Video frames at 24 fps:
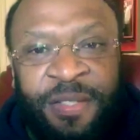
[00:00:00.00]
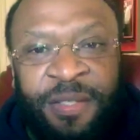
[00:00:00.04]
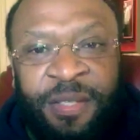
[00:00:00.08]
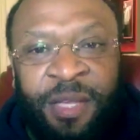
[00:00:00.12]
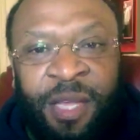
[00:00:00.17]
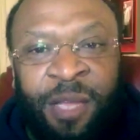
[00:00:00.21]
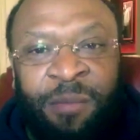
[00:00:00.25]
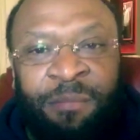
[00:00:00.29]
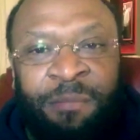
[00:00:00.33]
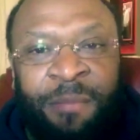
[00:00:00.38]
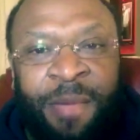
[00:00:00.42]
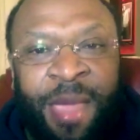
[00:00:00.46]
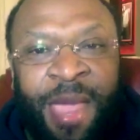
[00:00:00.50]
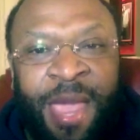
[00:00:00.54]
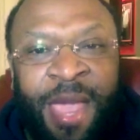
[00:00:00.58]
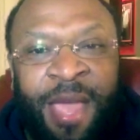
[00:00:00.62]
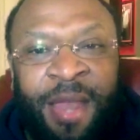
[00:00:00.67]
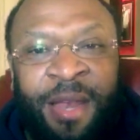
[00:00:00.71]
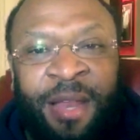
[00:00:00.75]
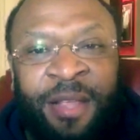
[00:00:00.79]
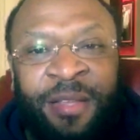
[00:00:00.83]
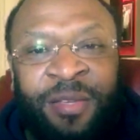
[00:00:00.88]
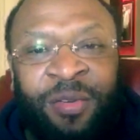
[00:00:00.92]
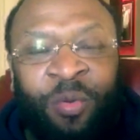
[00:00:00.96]
And man,
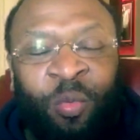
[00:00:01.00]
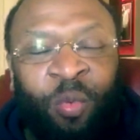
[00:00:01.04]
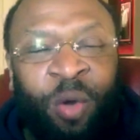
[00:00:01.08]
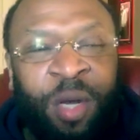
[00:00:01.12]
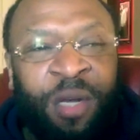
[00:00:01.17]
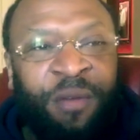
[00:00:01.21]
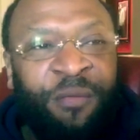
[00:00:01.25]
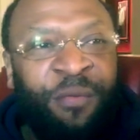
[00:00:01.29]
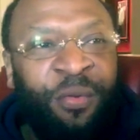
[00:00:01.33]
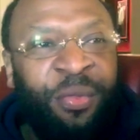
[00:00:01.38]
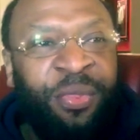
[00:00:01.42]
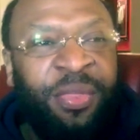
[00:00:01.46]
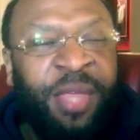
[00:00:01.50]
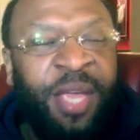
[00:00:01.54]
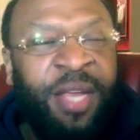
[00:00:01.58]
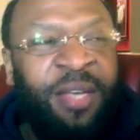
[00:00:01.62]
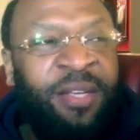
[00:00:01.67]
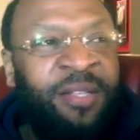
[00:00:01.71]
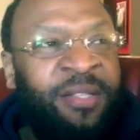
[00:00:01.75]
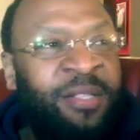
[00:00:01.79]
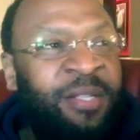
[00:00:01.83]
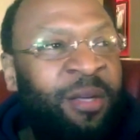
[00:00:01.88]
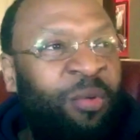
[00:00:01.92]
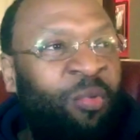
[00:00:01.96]
it's a wonderful thing to
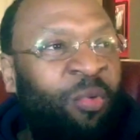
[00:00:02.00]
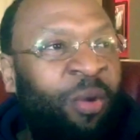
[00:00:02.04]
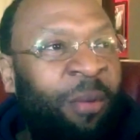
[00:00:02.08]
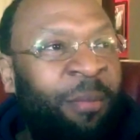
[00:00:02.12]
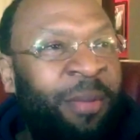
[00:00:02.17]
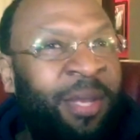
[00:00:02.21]
see a woman